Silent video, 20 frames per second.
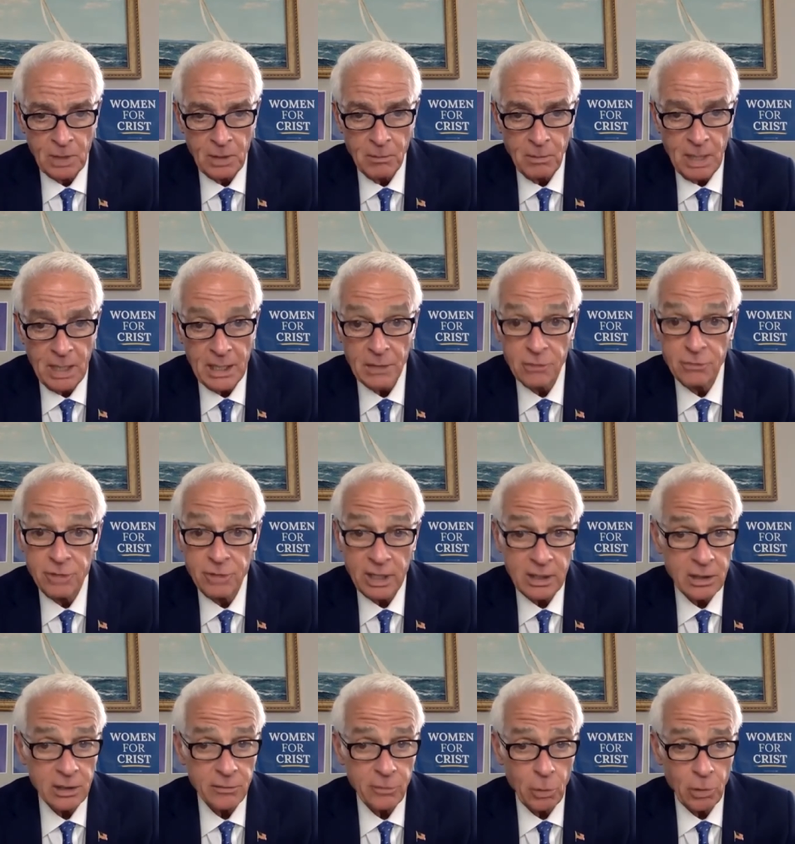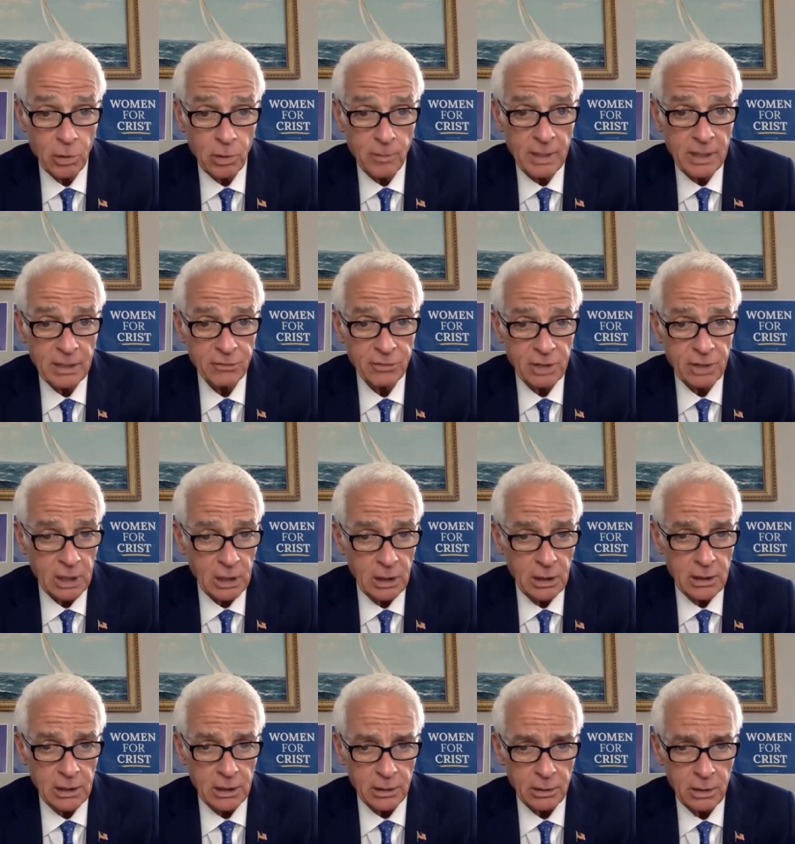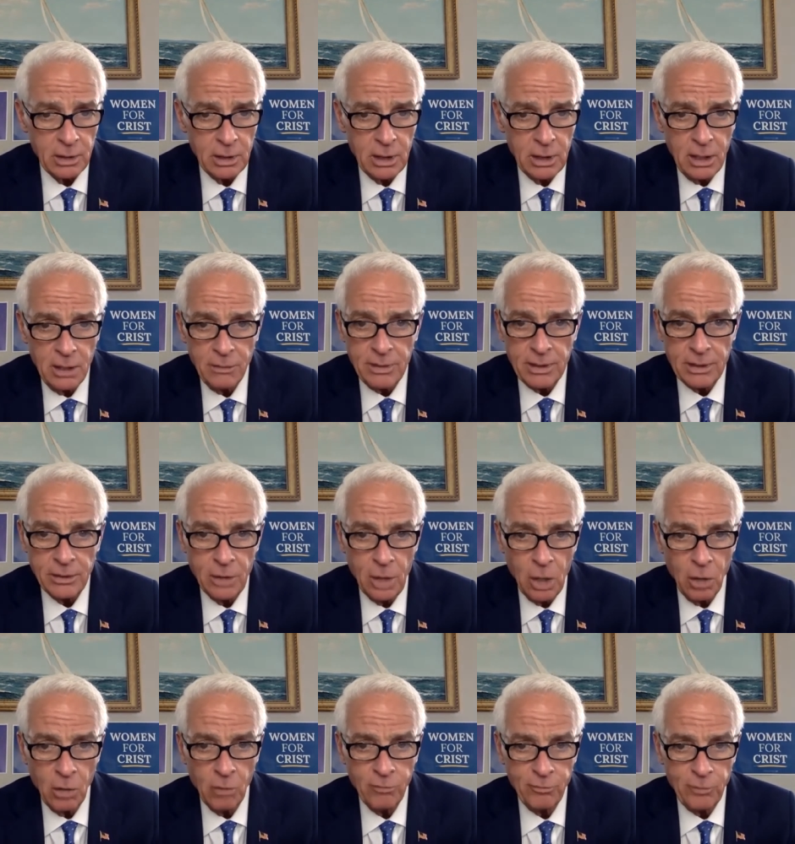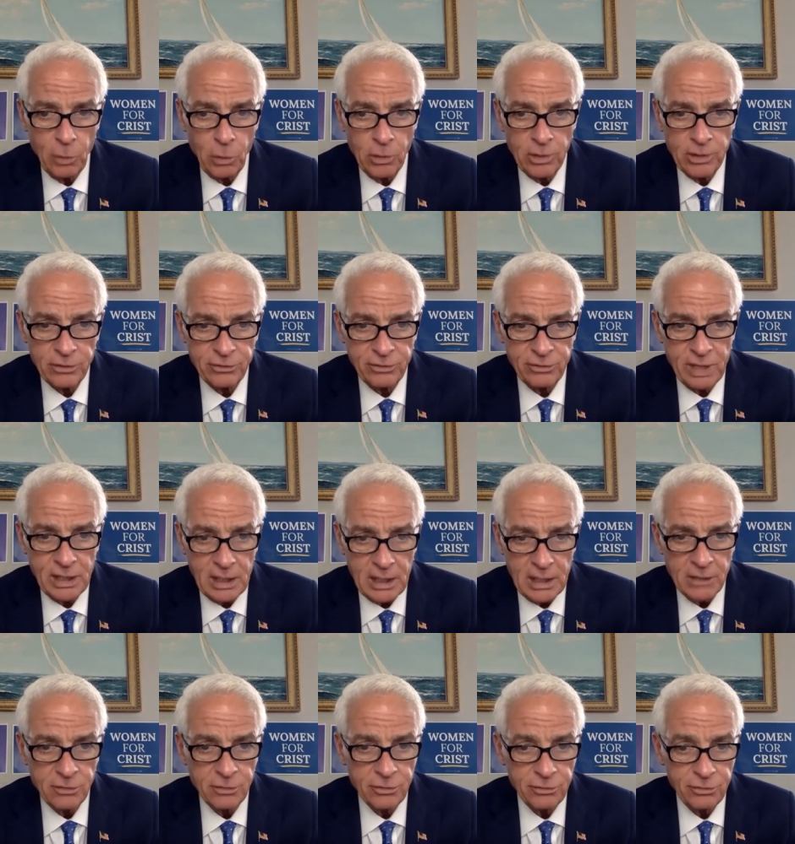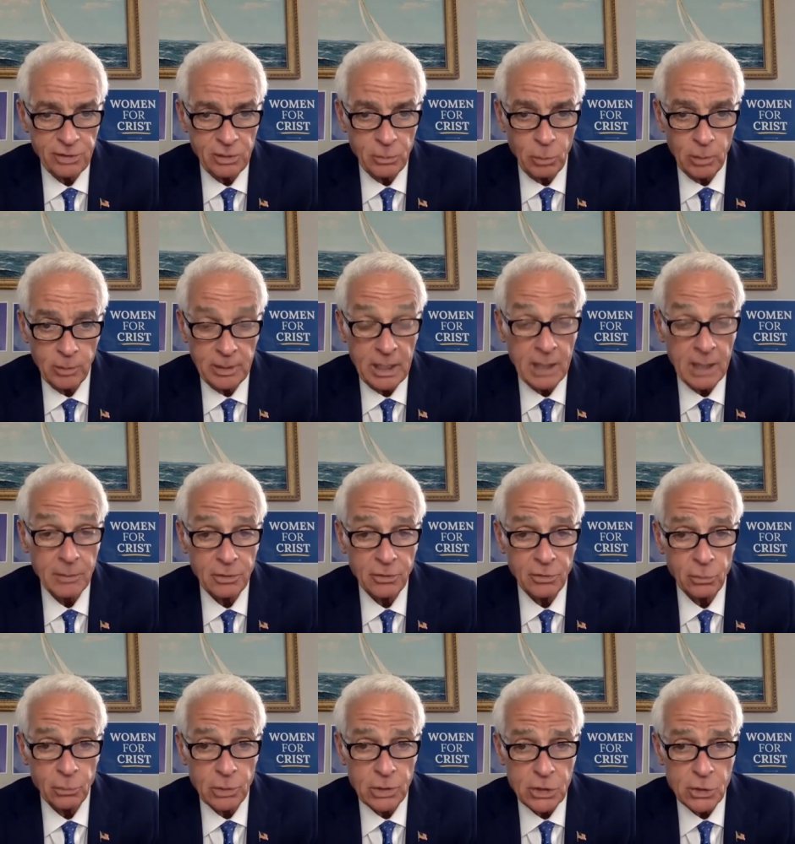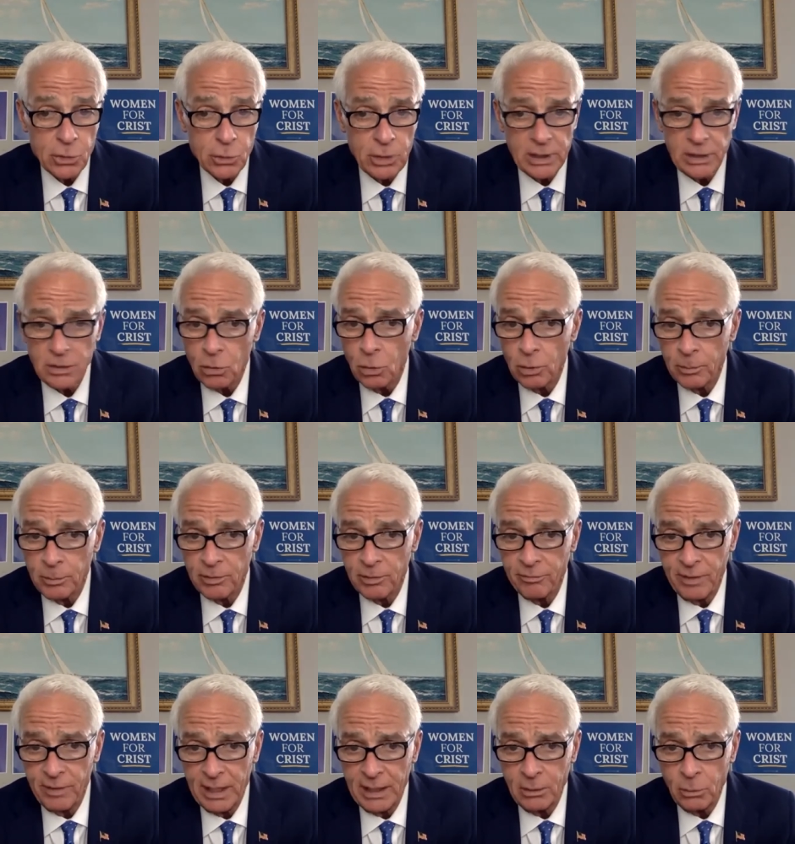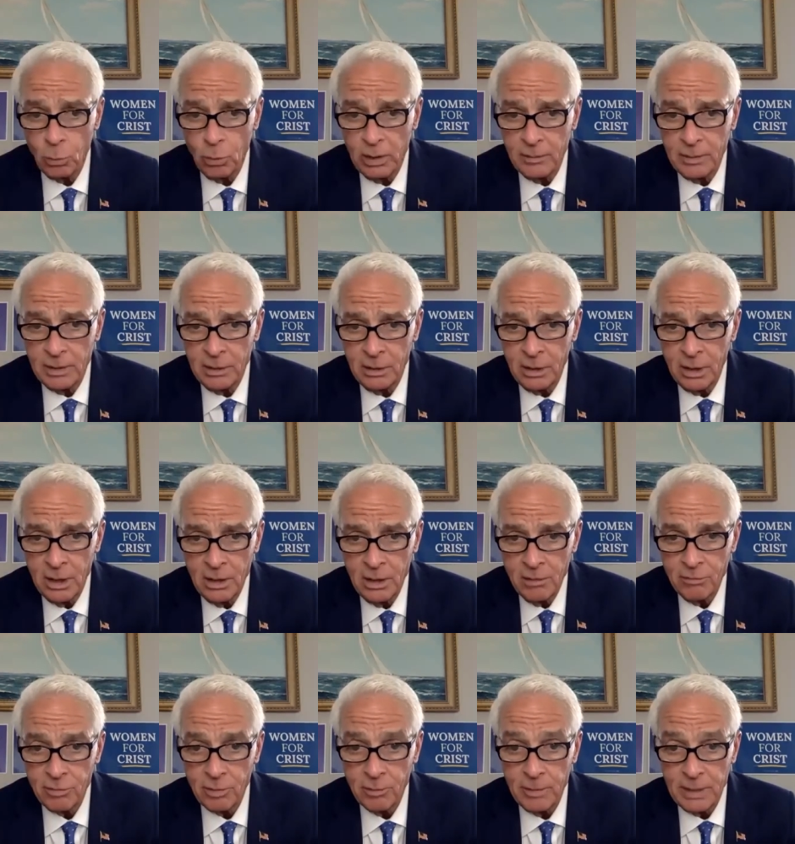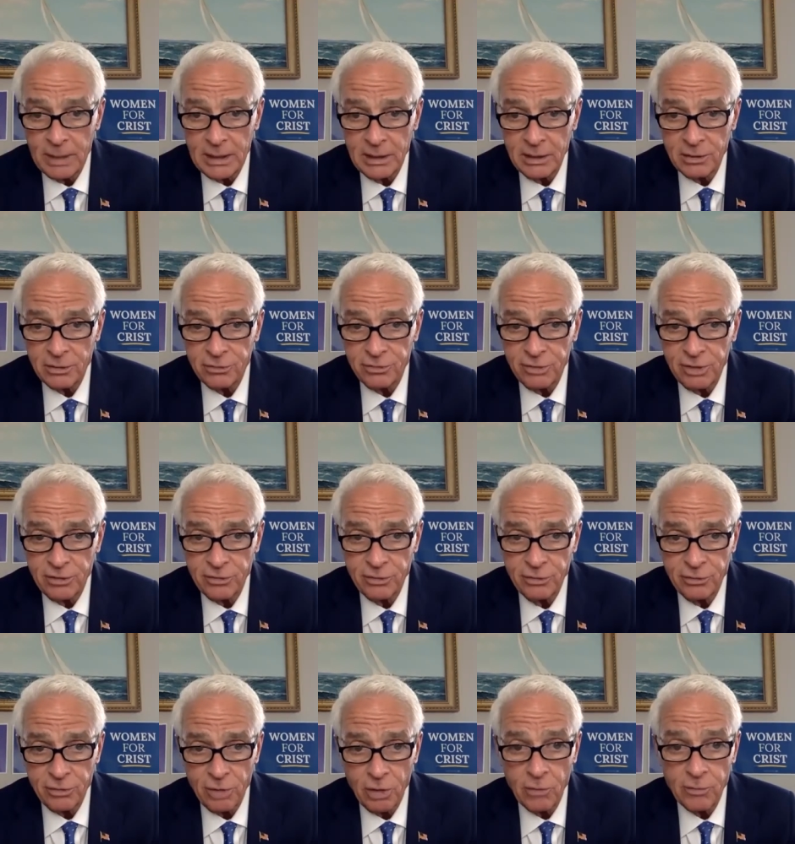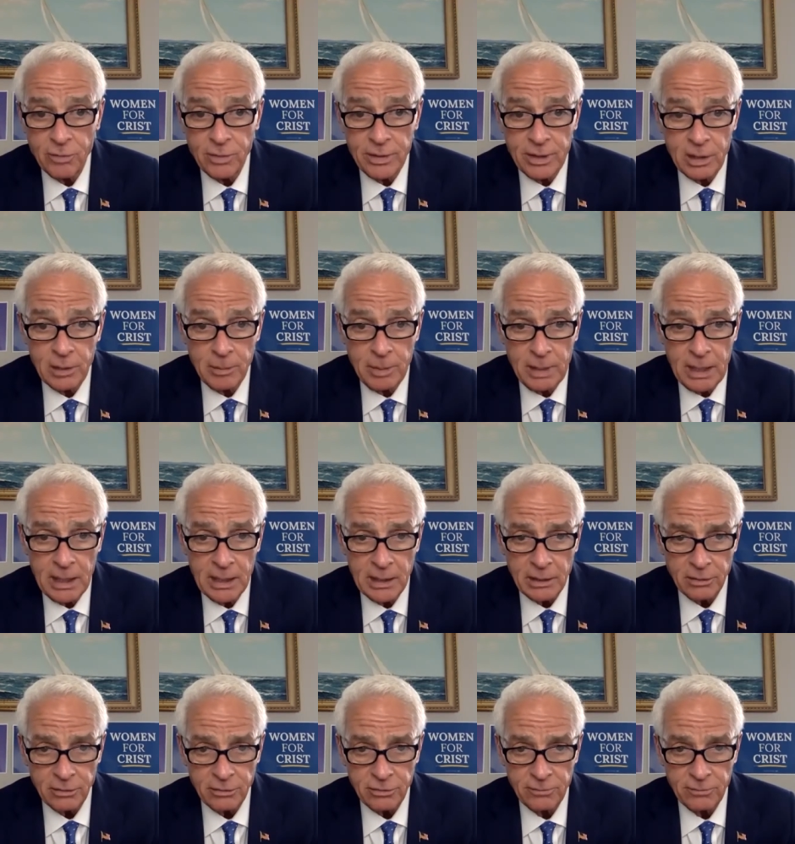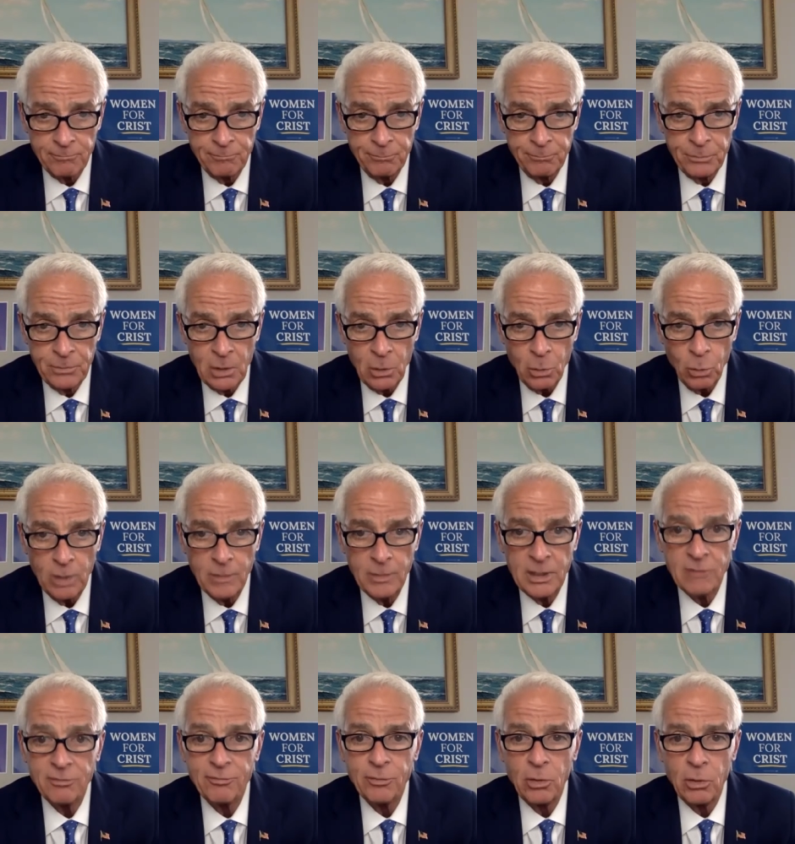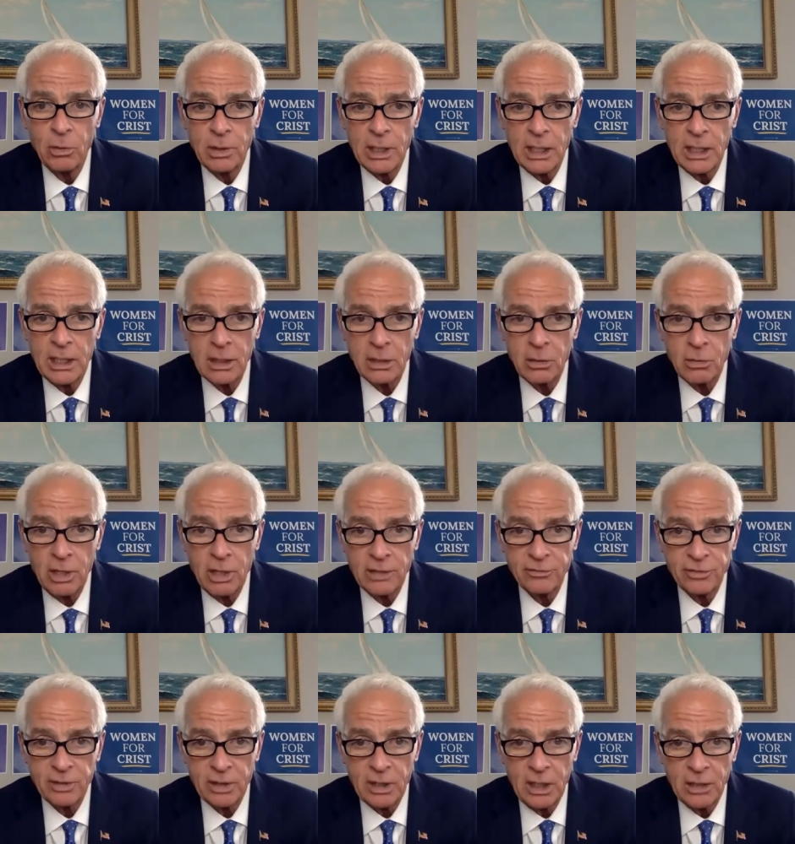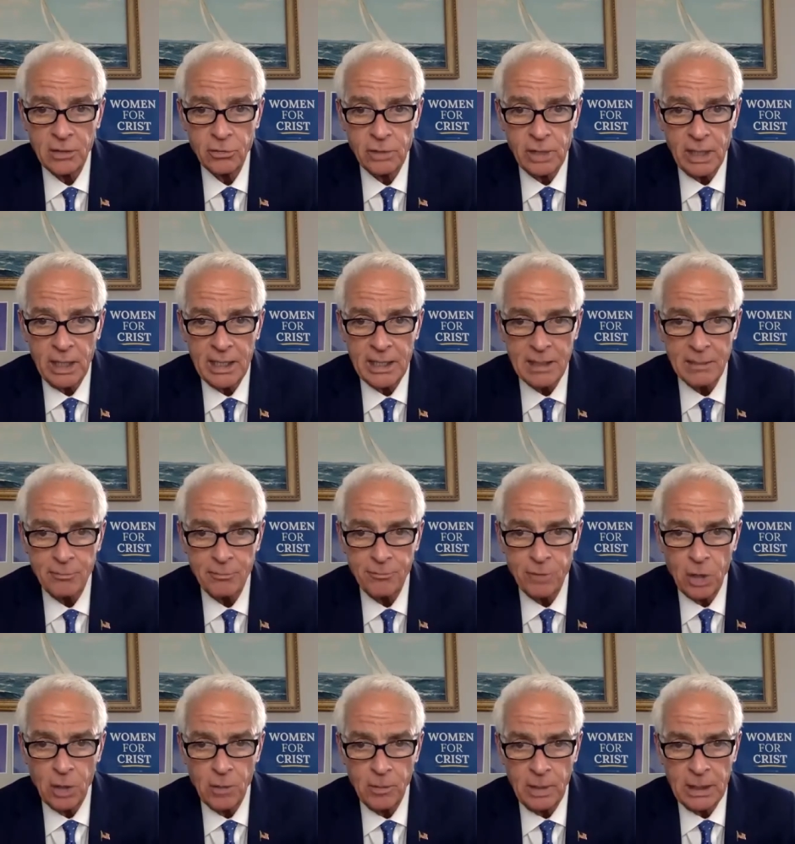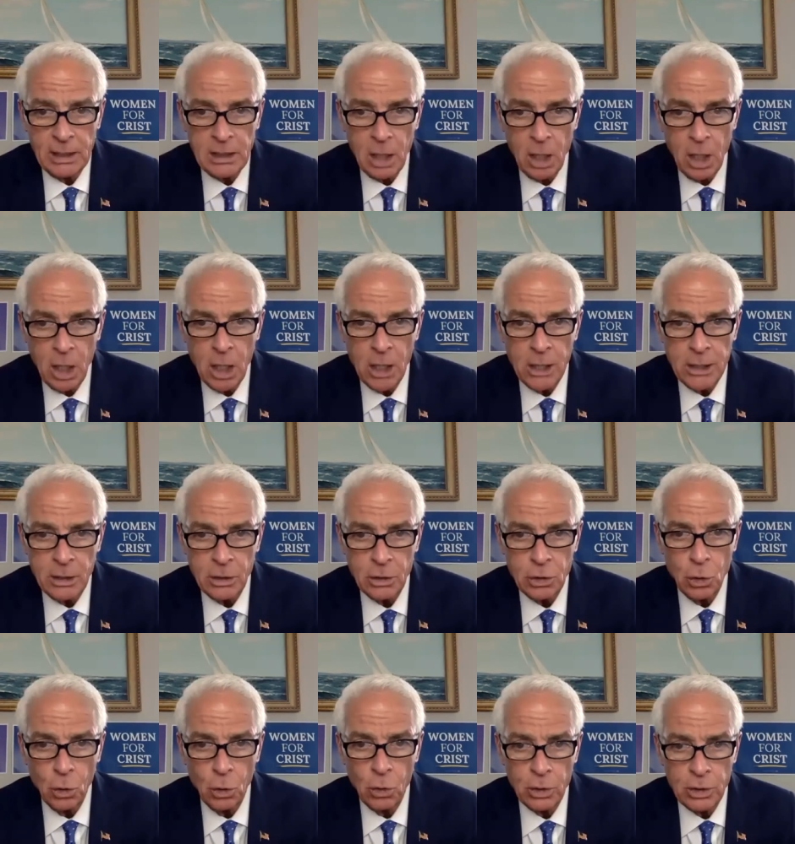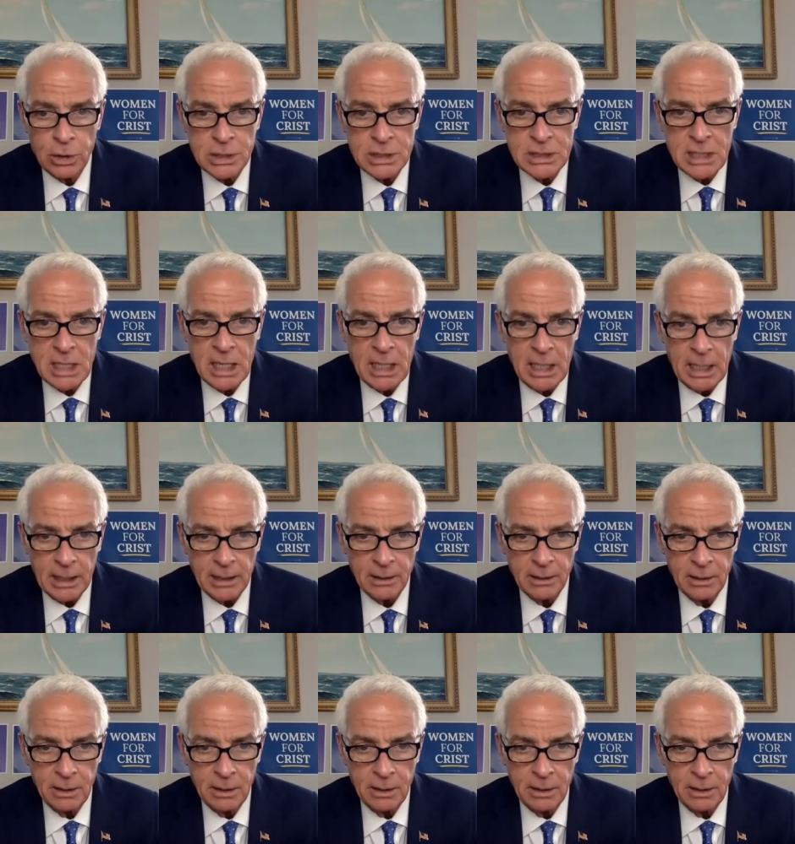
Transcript: My executive order makes it clear that no Florida state agency will be able to restrict or prevent women from making decisions over their bodies. Women of Florida and across the country, I am firmly on your side.